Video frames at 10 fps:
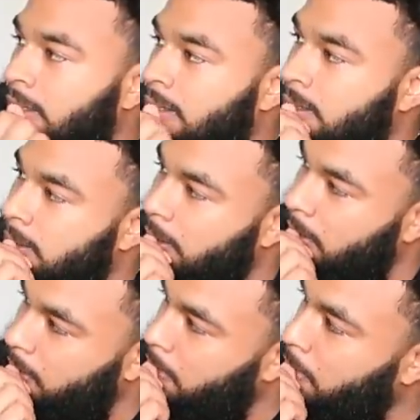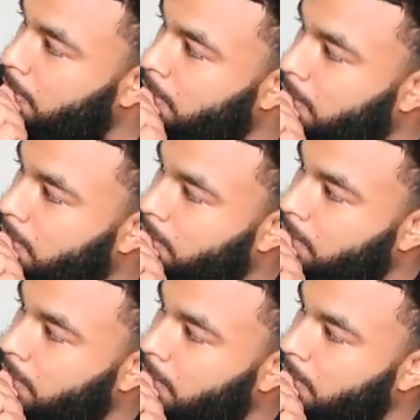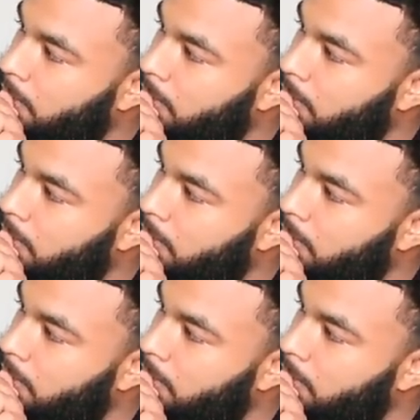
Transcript: No words are spoken by the person on screen.